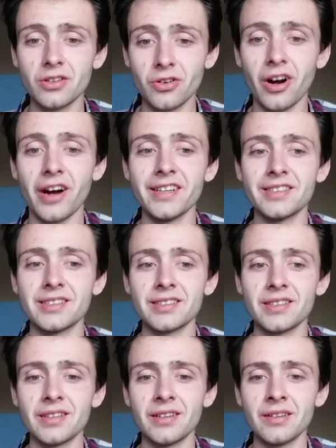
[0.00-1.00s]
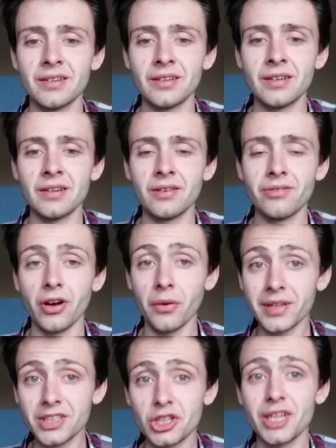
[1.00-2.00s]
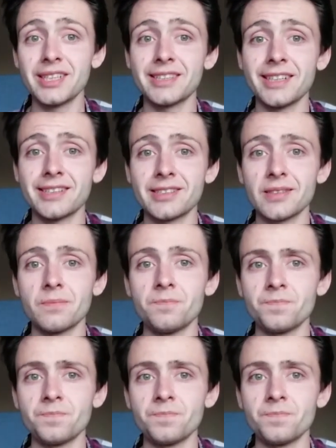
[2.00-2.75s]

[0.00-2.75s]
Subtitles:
Christ, following Jesus.